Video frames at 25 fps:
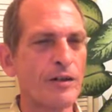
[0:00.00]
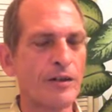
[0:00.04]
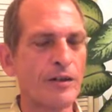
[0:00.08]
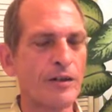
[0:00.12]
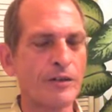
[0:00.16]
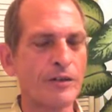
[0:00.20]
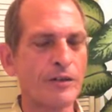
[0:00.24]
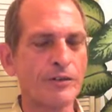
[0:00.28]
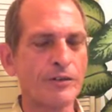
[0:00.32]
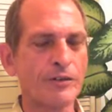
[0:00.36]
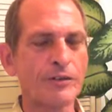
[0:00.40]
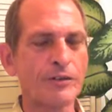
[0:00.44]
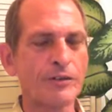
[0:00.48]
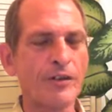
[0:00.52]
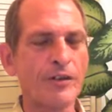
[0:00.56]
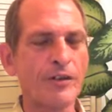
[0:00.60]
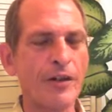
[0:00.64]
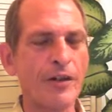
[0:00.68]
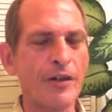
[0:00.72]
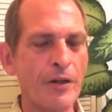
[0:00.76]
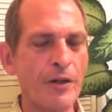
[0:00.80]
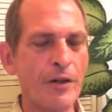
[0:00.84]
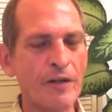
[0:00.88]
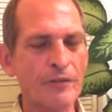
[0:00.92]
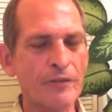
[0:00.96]
so that you
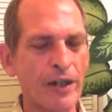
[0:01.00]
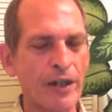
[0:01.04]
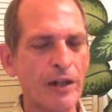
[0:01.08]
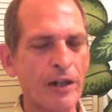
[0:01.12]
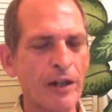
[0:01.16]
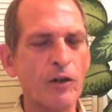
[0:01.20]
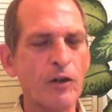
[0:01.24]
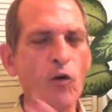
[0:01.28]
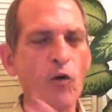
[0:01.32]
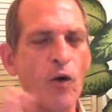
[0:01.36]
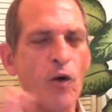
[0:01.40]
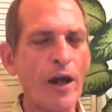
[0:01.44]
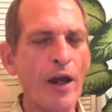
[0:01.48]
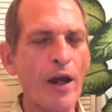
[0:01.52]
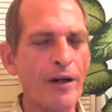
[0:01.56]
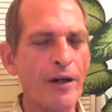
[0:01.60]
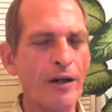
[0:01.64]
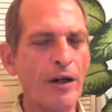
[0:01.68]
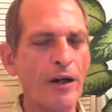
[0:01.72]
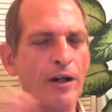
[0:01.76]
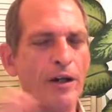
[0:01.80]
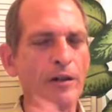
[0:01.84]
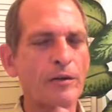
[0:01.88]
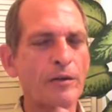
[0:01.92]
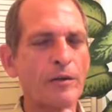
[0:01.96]
have like
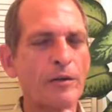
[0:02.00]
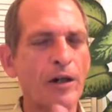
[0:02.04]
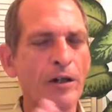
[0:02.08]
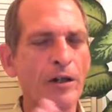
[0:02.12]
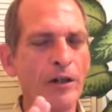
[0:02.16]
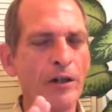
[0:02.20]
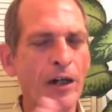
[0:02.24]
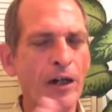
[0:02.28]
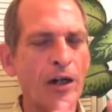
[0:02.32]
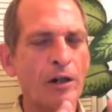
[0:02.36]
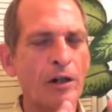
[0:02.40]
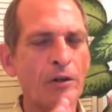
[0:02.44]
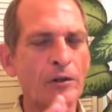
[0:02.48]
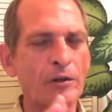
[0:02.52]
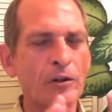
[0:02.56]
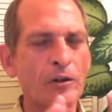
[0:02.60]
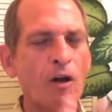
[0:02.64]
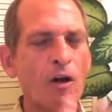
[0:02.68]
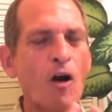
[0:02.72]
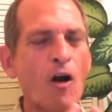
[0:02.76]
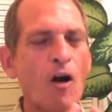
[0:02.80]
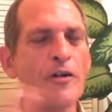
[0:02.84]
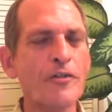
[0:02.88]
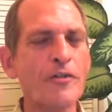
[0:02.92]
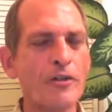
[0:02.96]
a
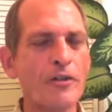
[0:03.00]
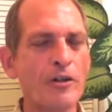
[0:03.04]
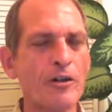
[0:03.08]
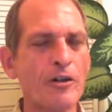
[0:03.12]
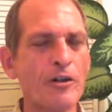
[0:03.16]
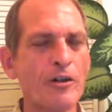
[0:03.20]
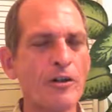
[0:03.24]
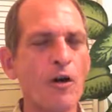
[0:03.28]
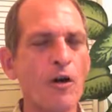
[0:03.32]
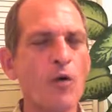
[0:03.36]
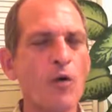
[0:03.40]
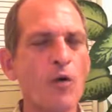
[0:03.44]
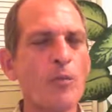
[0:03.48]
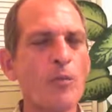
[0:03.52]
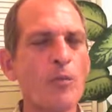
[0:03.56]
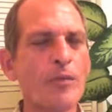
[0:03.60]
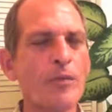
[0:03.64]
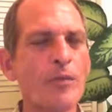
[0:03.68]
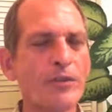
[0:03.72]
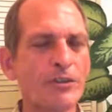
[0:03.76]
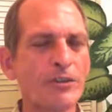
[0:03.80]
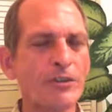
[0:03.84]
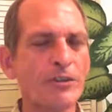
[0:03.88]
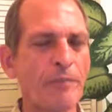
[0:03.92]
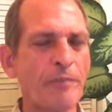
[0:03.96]
larger open
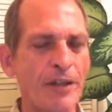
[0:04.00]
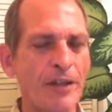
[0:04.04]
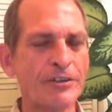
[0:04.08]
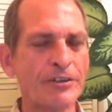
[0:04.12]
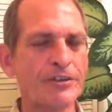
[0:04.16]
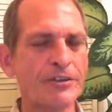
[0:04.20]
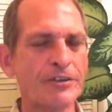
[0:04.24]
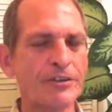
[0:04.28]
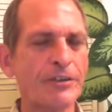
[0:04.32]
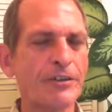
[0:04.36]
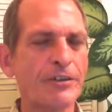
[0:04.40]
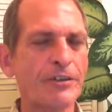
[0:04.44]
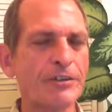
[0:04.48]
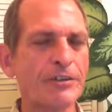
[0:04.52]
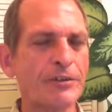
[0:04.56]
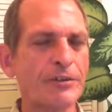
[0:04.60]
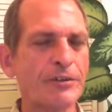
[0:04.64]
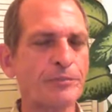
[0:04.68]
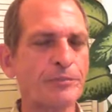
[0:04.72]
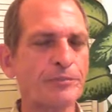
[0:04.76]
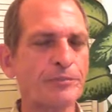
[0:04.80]
spaciousness.